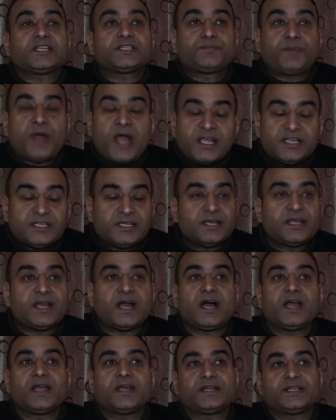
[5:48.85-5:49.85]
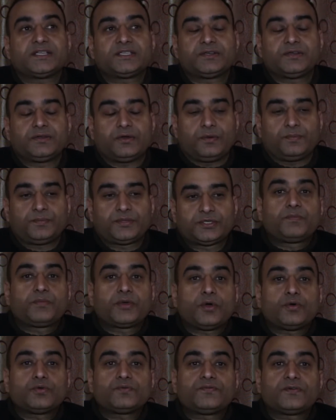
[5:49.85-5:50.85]
especially high-risk groups
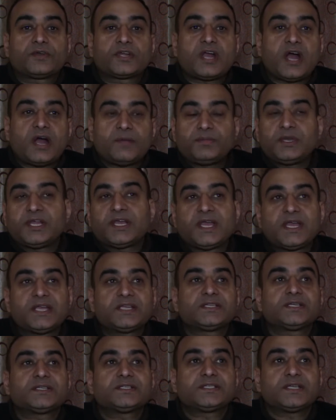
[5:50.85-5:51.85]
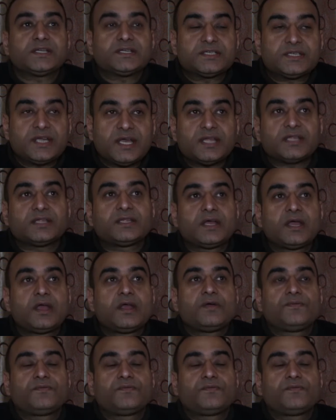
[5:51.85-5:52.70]
prone for complications and death.